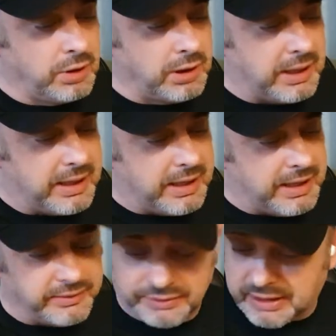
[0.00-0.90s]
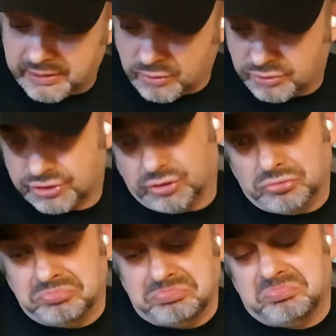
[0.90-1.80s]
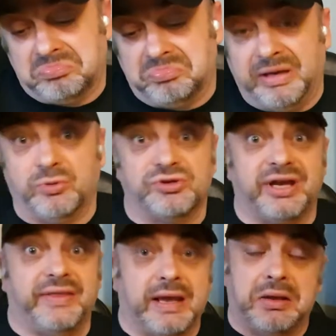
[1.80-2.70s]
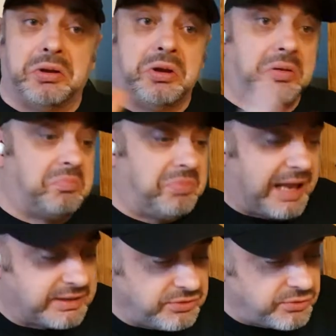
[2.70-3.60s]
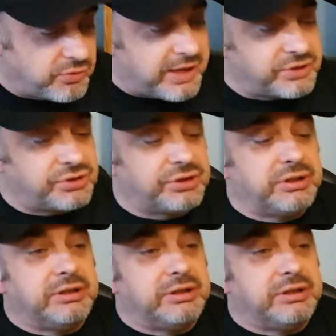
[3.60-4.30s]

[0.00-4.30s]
and they're also, people say they're blackened thrash.